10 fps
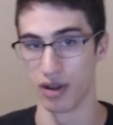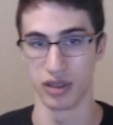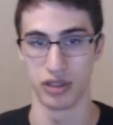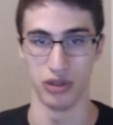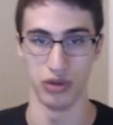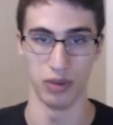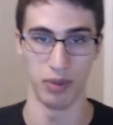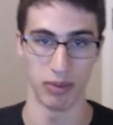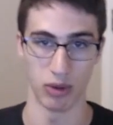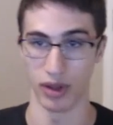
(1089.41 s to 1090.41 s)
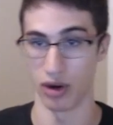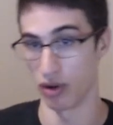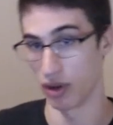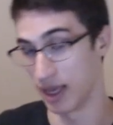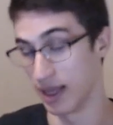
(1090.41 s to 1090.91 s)
to the people that are
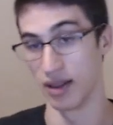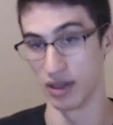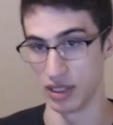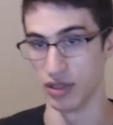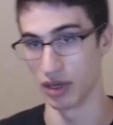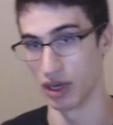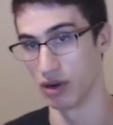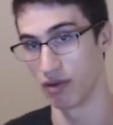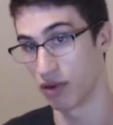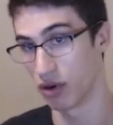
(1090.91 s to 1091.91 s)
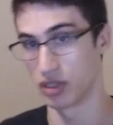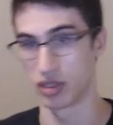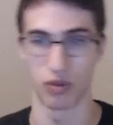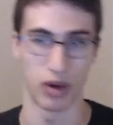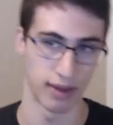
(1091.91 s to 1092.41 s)
getting the tier gear first
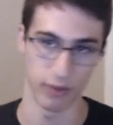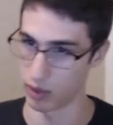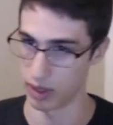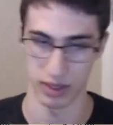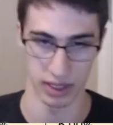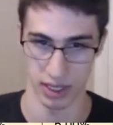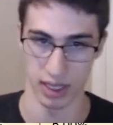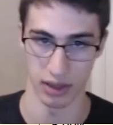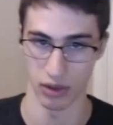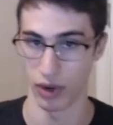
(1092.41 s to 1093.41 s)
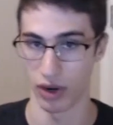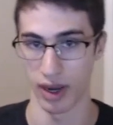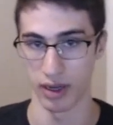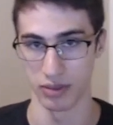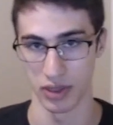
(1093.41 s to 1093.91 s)
while everyone else is getting the rare
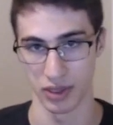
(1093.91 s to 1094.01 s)
items.